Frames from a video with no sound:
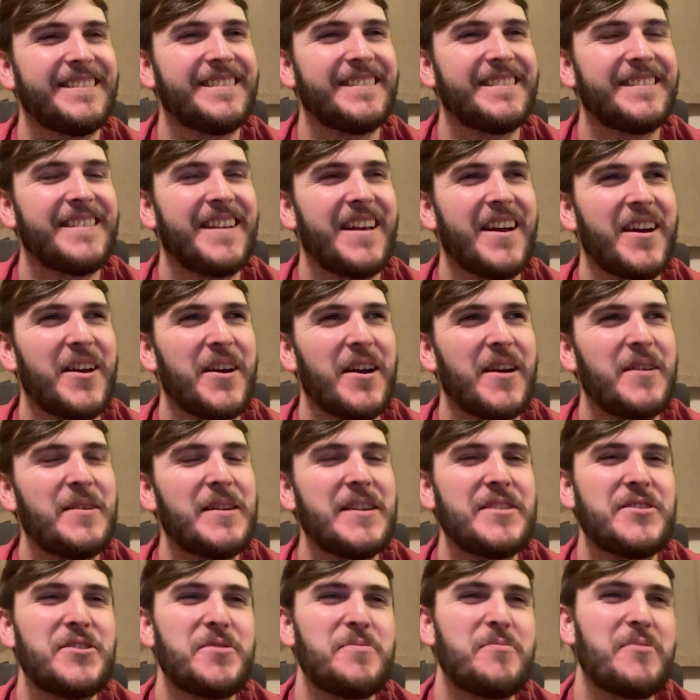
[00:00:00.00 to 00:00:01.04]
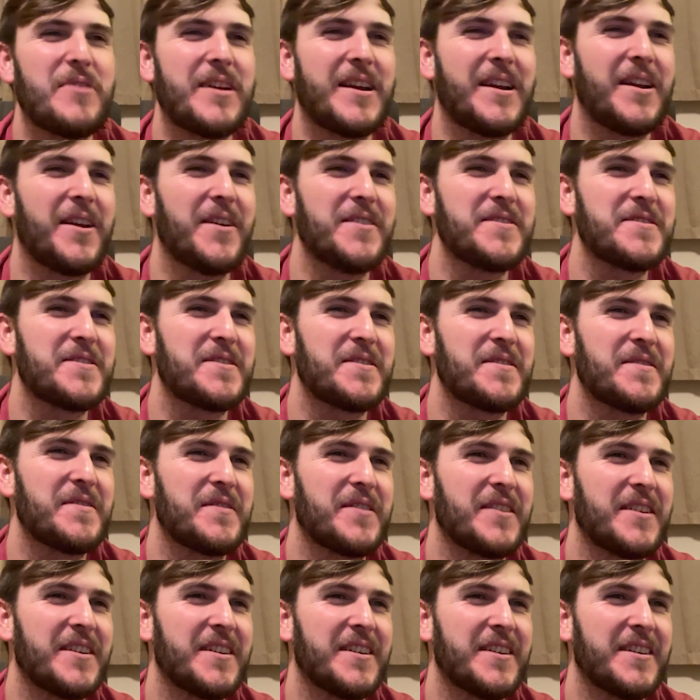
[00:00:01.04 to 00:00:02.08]
No, and did you bring lots of
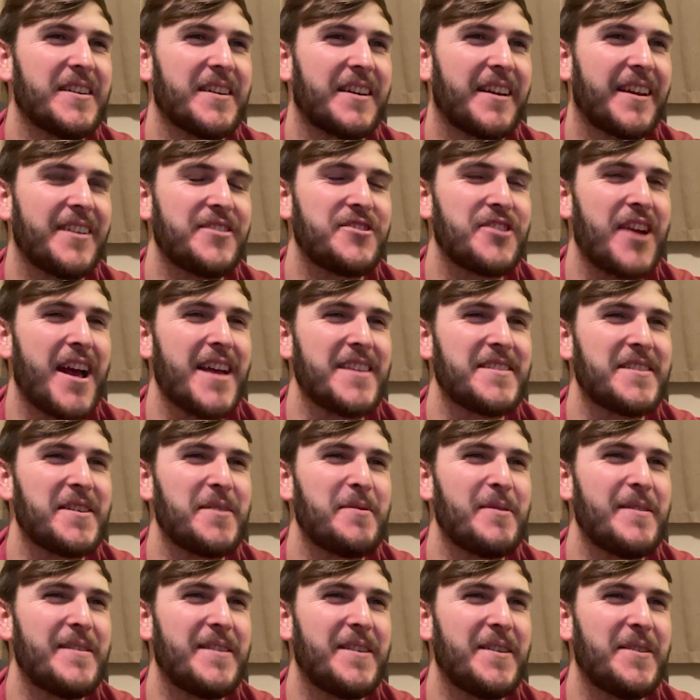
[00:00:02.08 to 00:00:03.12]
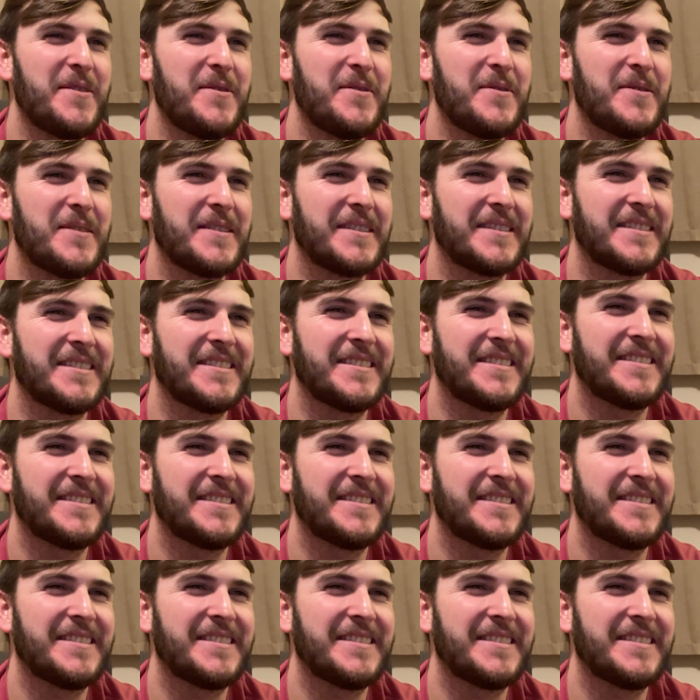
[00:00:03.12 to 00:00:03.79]
cachaça with you?